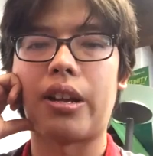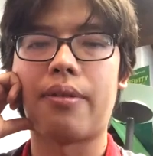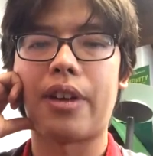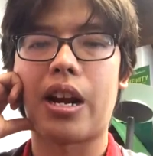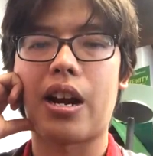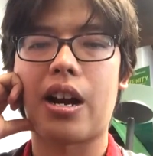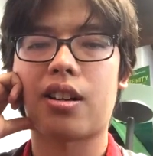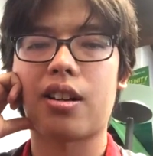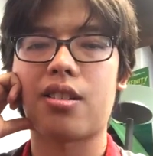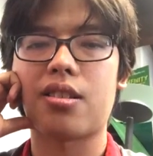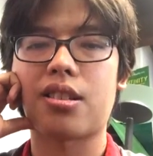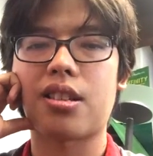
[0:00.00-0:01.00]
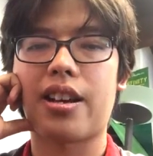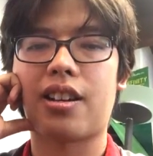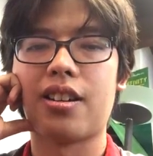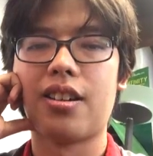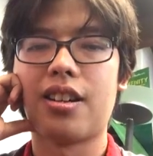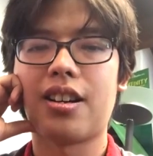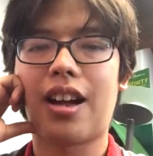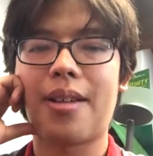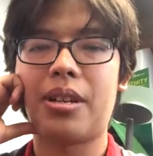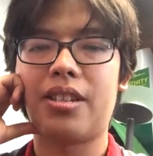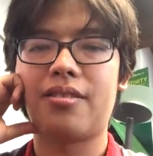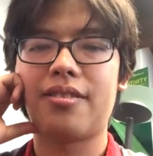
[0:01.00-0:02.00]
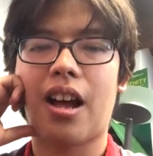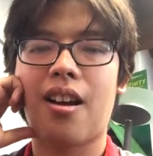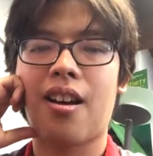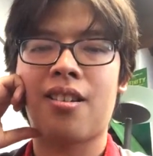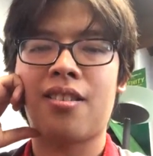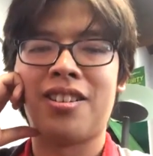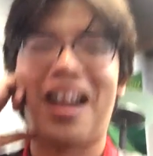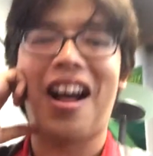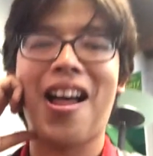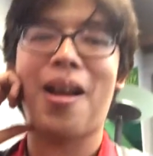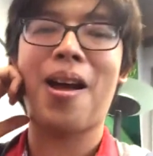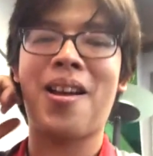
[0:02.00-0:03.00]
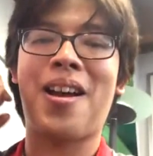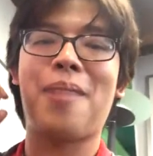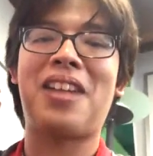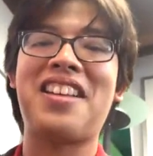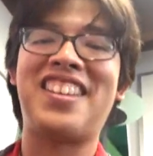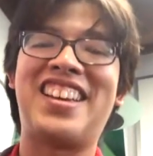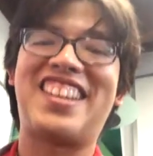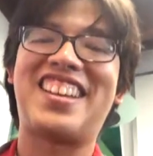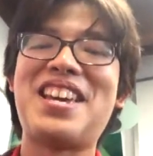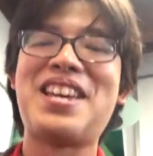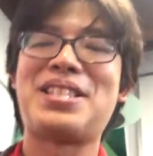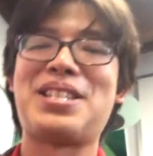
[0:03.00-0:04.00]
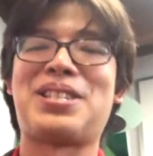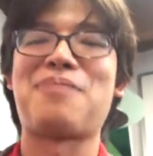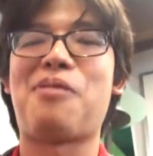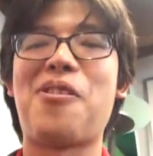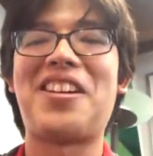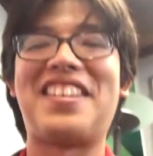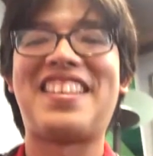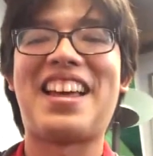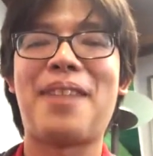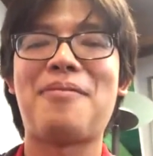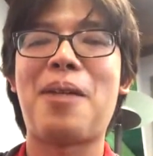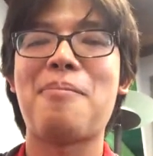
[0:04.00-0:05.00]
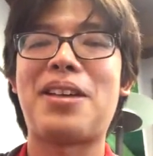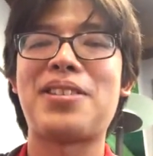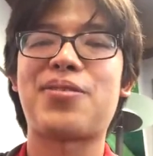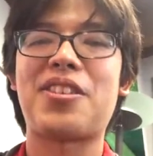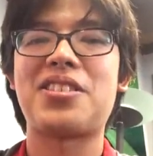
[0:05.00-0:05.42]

fair, because like I mean I'm not like disappointed that I'm not best friends